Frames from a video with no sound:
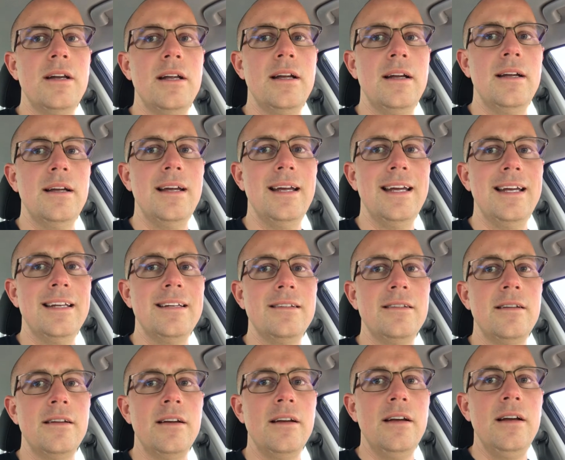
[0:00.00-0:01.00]

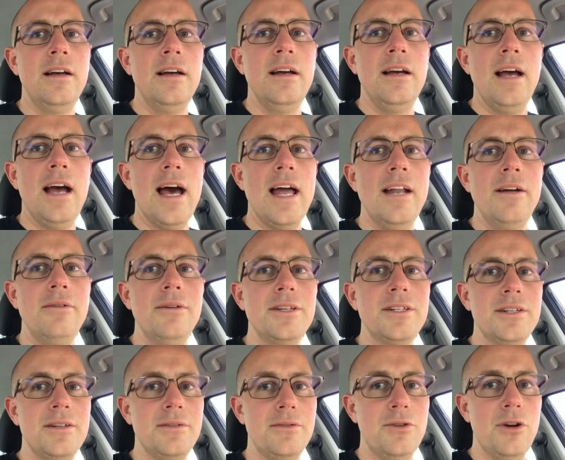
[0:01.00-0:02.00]
and it
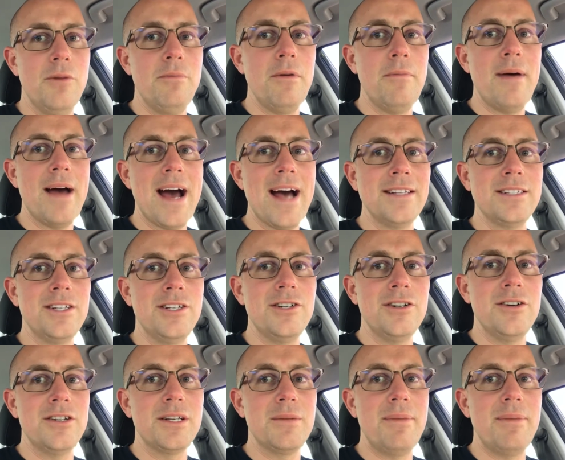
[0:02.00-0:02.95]
was a group of passengers.